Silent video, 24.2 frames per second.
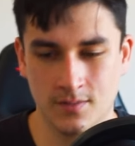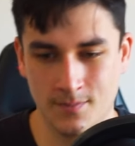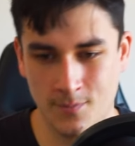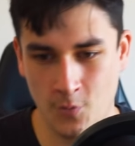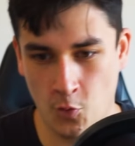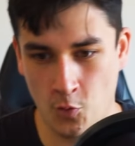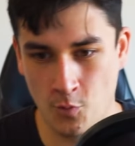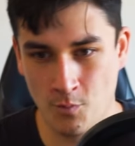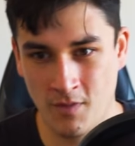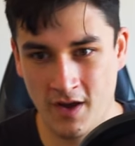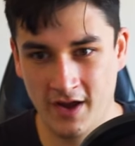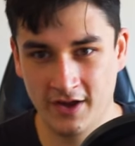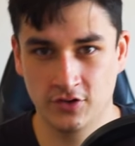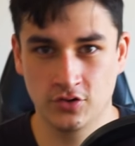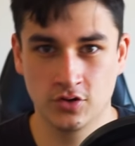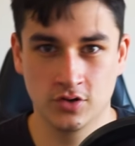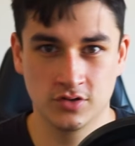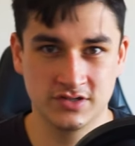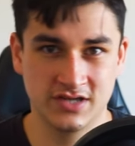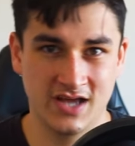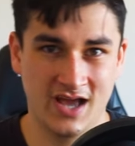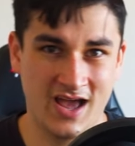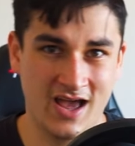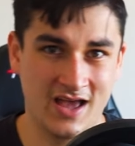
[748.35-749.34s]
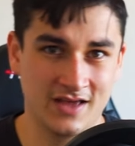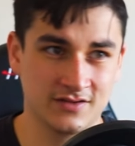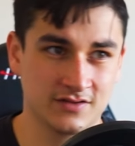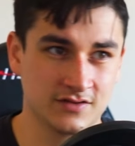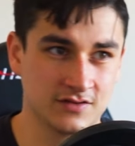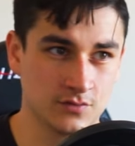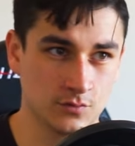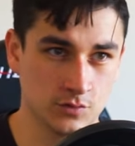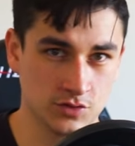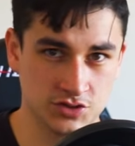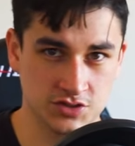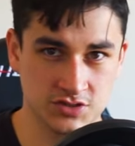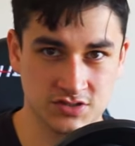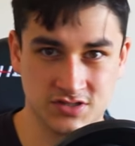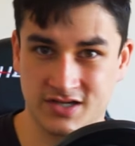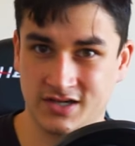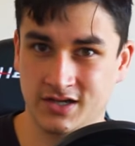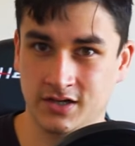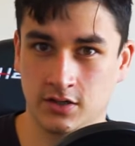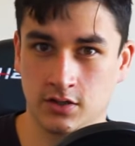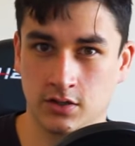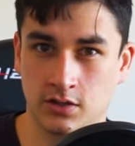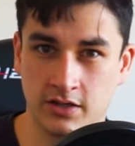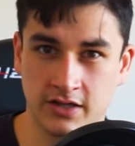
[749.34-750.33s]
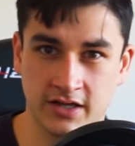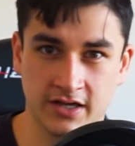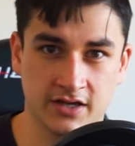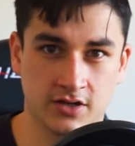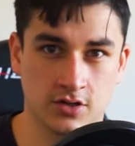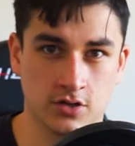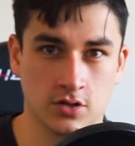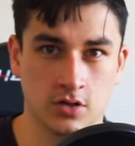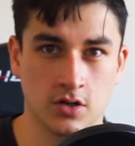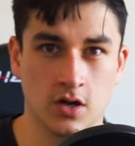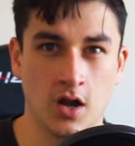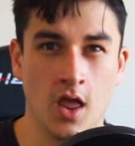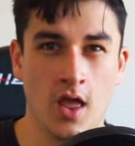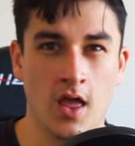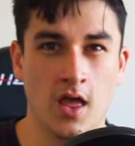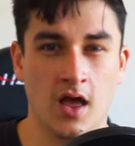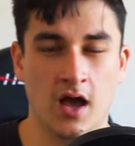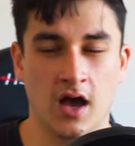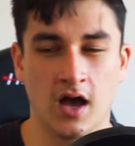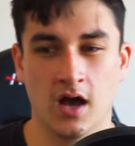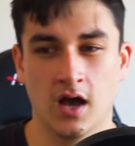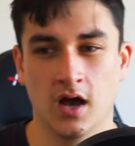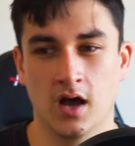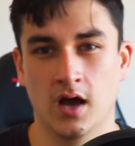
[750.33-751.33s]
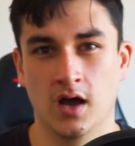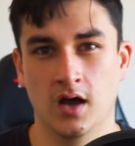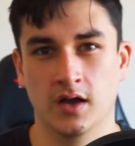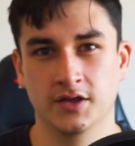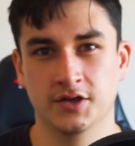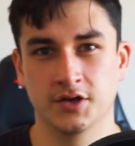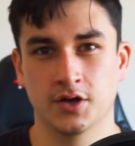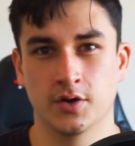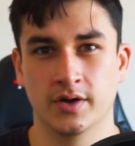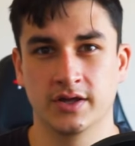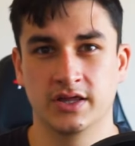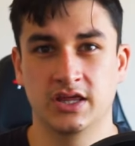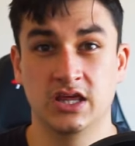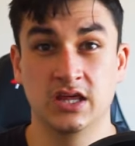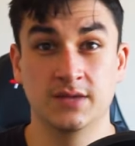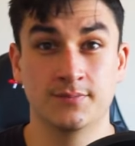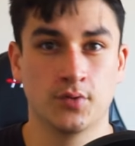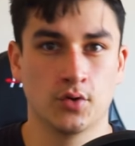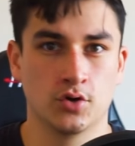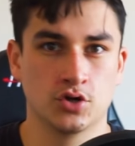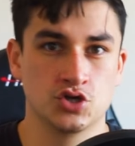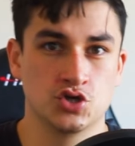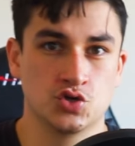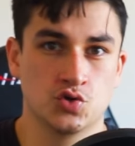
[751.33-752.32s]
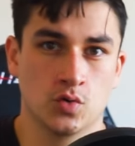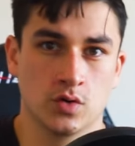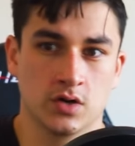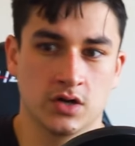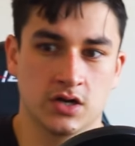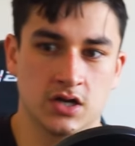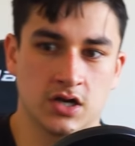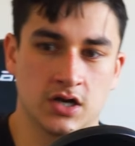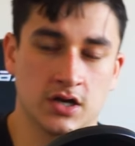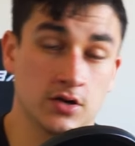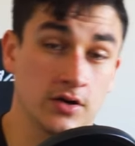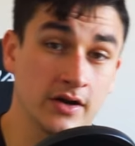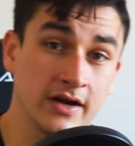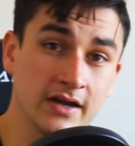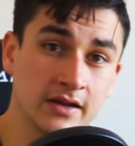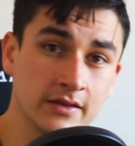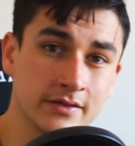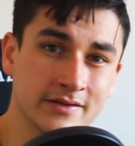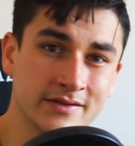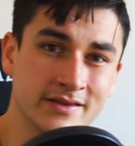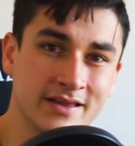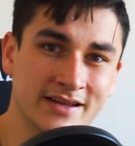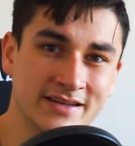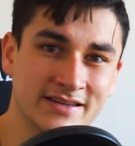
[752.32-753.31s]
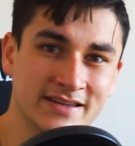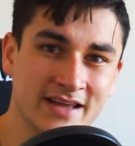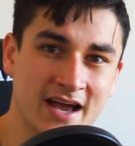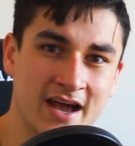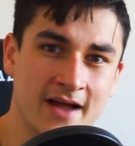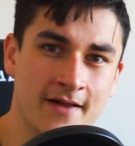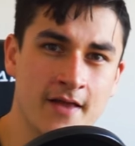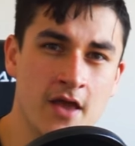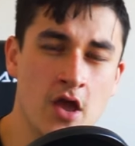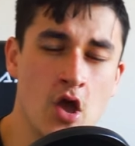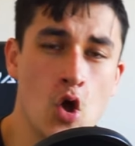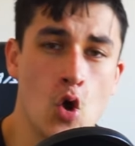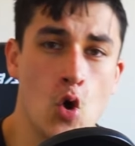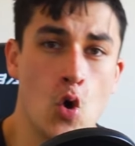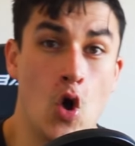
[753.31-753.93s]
or micro tasks, which is like a click or a keyboard shortcut or anything like that,